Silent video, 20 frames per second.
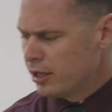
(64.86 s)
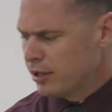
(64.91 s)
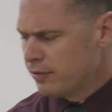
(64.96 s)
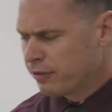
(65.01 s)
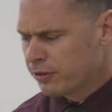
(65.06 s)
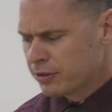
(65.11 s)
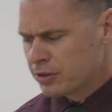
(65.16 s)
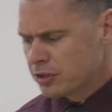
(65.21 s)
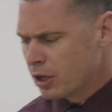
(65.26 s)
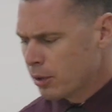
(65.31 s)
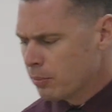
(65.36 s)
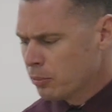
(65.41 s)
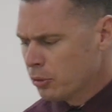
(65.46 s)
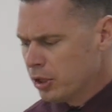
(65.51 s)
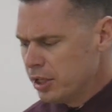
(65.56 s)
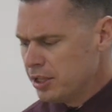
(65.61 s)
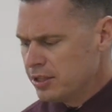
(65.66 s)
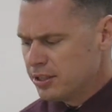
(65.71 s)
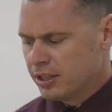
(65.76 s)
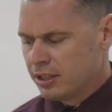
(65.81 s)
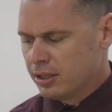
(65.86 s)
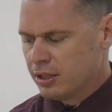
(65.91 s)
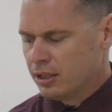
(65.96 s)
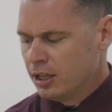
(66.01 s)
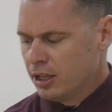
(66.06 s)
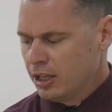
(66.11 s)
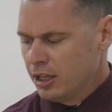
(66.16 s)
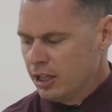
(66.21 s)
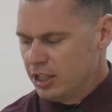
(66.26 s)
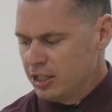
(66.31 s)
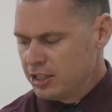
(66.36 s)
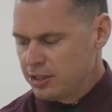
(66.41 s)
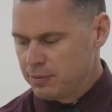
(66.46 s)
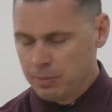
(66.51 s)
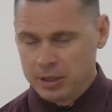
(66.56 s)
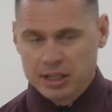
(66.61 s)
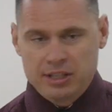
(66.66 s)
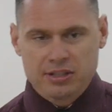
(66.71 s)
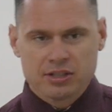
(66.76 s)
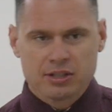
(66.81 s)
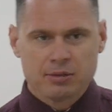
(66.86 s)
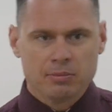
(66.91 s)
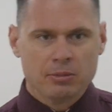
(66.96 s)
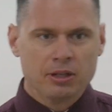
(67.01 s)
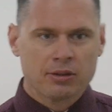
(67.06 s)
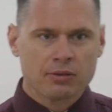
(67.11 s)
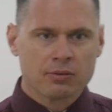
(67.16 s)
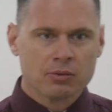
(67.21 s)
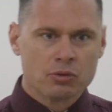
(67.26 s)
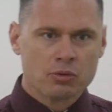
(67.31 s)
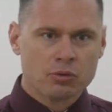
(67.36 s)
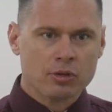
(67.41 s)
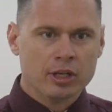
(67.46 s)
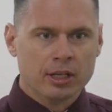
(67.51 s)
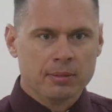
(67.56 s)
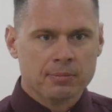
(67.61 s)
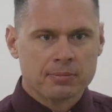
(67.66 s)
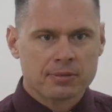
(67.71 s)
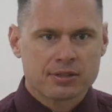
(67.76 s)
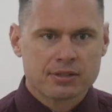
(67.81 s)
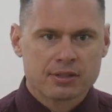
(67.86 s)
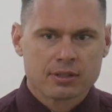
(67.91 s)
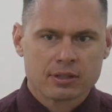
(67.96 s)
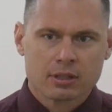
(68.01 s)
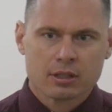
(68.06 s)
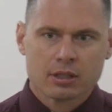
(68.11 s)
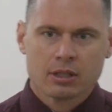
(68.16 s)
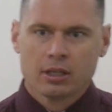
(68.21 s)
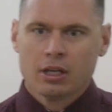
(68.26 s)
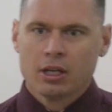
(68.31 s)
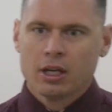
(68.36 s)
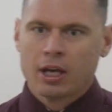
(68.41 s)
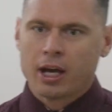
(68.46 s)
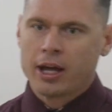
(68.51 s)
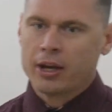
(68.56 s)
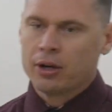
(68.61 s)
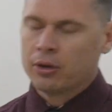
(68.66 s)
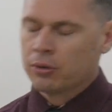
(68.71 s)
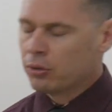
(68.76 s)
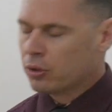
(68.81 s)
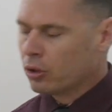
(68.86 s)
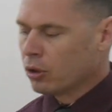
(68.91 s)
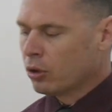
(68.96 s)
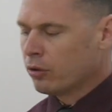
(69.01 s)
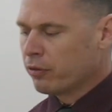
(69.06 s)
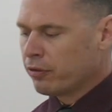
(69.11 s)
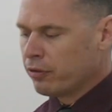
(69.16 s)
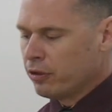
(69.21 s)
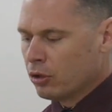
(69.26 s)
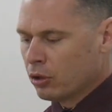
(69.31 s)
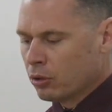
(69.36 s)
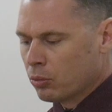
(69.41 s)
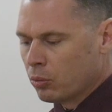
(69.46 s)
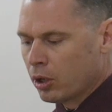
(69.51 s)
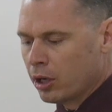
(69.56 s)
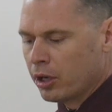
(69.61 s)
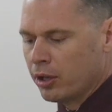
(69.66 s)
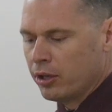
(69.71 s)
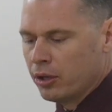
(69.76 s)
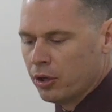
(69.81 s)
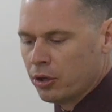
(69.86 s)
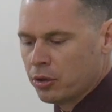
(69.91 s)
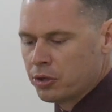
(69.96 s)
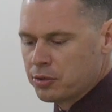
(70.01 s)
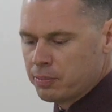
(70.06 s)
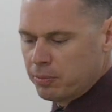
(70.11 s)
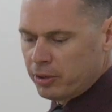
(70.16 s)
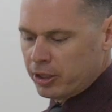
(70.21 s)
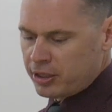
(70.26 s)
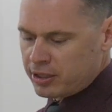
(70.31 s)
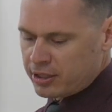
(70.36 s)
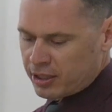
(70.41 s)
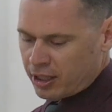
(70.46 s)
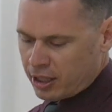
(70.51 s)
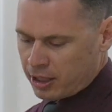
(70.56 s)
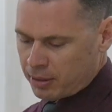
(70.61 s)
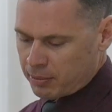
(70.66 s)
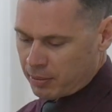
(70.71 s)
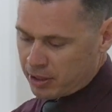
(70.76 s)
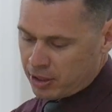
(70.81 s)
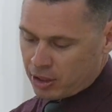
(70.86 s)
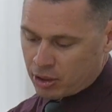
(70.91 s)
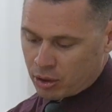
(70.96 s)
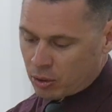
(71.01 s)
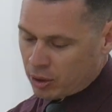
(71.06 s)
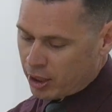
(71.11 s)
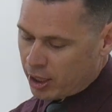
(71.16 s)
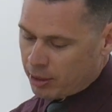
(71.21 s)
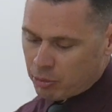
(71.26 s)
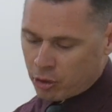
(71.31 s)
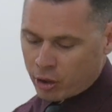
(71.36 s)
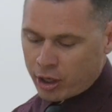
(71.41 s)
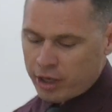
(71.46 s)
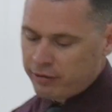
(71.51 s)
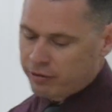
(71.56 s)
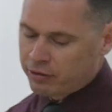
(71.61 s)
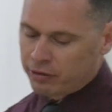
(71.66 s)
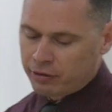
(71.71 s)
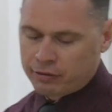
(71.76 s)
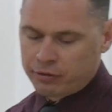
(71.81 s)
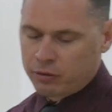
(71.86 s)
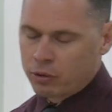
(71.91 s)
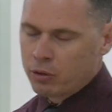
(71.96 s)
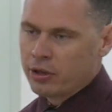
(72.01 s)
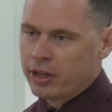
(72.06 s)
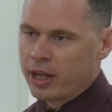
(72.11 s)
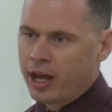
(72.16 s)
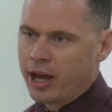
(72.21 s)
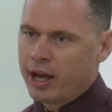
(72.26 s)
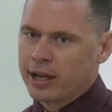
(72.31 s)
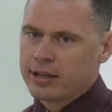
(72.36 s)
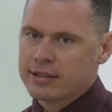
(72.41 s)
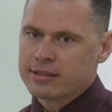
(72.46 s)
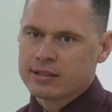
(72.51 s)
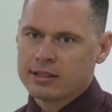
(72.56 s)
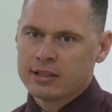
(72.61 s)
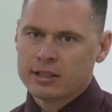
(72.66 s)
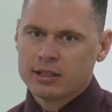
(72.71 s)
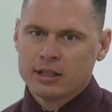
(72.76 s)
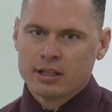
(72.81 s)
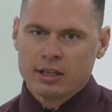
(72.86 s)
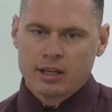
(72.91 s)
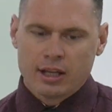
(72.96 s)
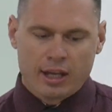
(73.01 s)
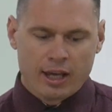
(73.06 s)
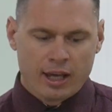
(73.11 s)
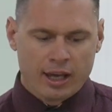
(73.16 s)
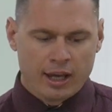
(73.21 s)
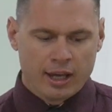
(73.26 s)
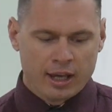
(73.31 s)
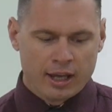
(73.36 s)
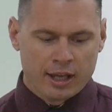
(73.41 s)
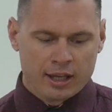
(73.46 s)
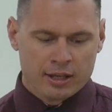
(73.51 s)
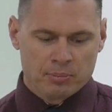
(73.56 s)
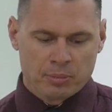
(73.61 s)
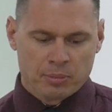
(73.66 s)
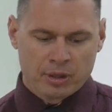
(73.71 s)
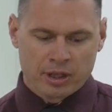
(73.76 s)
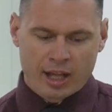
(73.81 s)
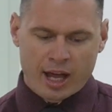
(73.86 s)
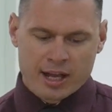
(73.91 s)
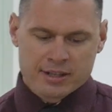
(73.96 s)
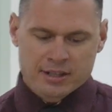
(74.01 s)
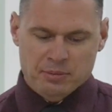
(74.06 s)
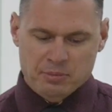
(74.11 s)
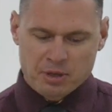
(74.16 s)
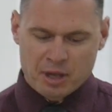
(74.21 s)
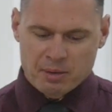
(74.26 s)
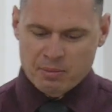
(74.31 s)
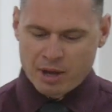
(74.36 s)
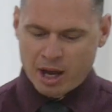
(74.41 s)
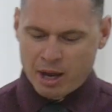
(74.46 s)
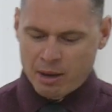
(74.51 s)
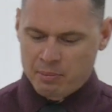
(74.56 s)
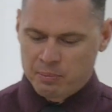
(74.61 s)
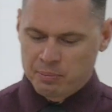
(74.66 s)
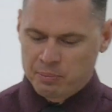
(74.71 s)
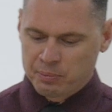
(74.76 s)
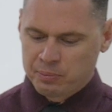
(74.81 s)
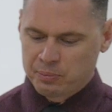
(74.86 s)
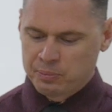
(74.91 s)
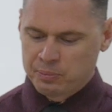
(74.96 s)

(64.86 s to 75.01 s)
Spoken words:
for some reason, he speaks to me through dreams. I don't know if you're one of those, but, you know, and I'm grateful for that. But a lot of times I'm